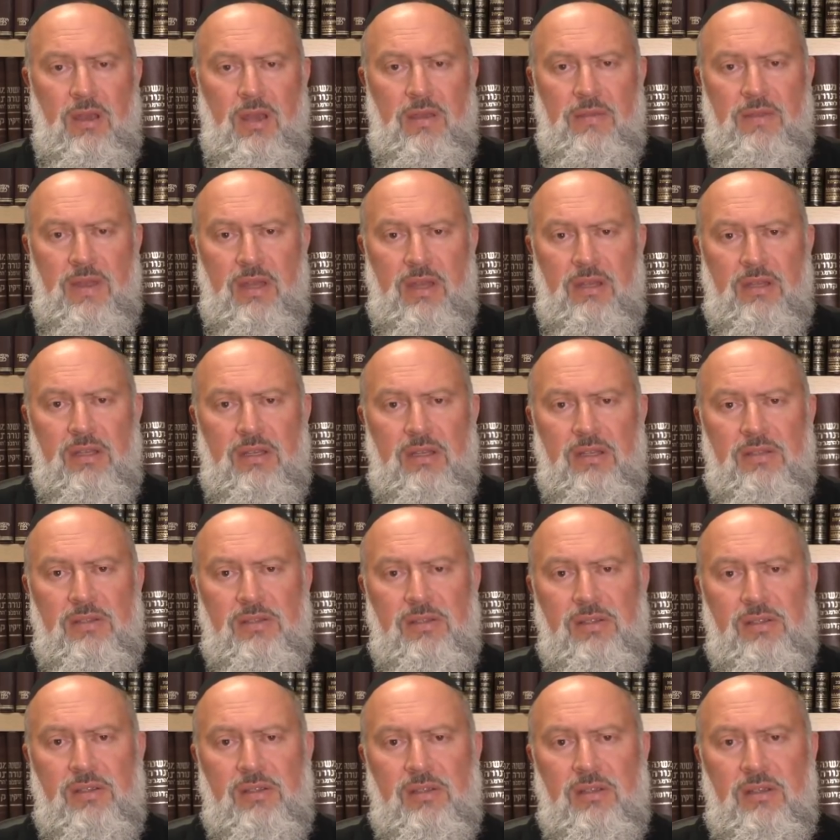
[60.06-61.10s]
and that
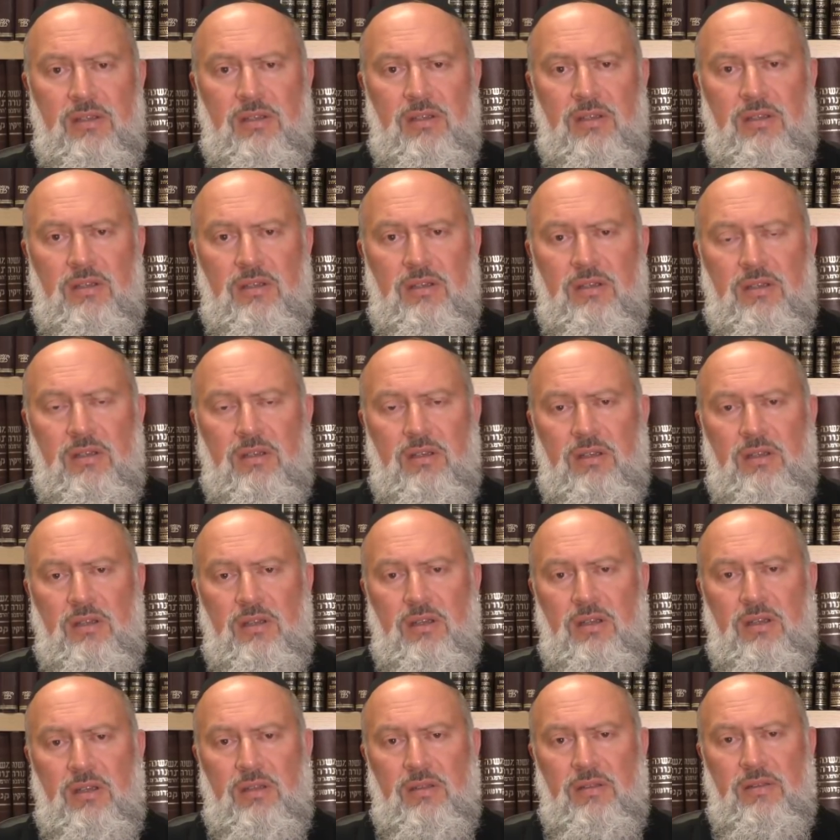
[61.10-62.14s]
is
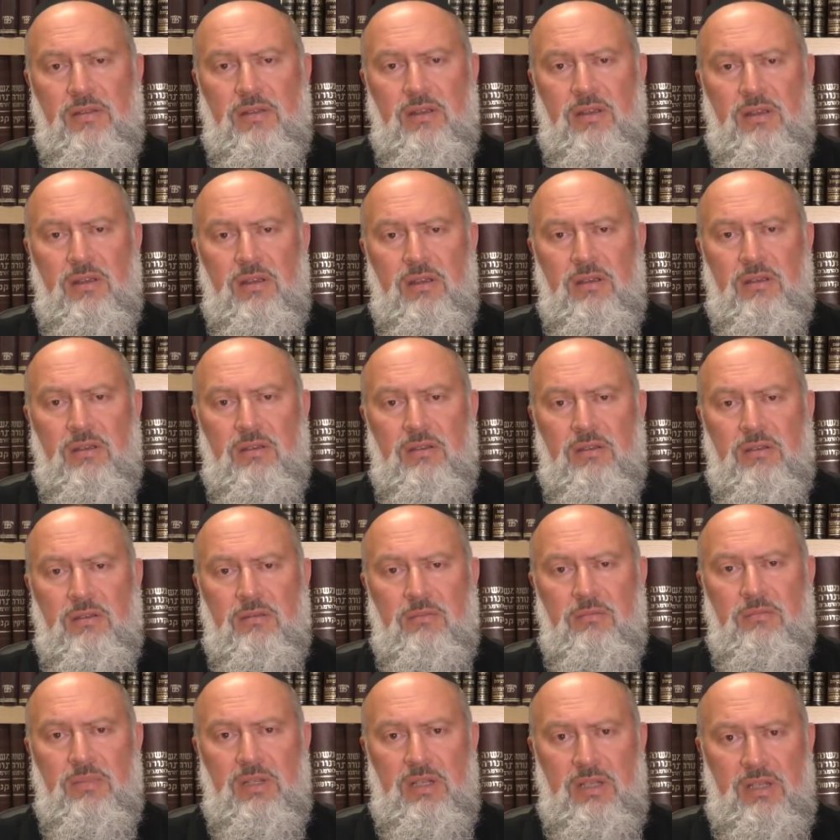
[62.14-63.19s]
the
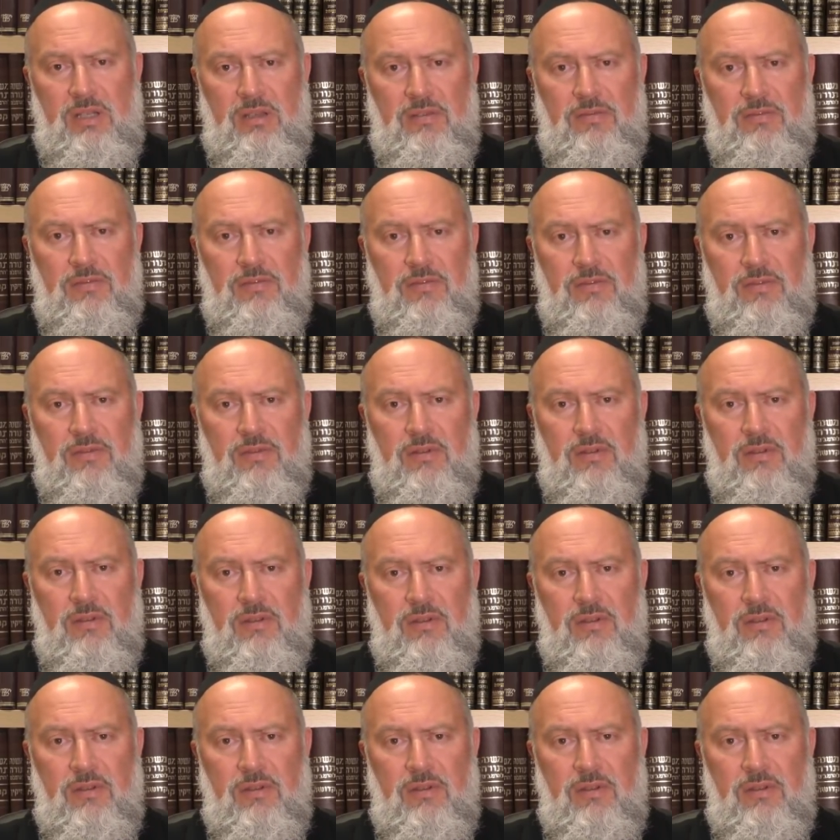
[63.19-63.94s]
belief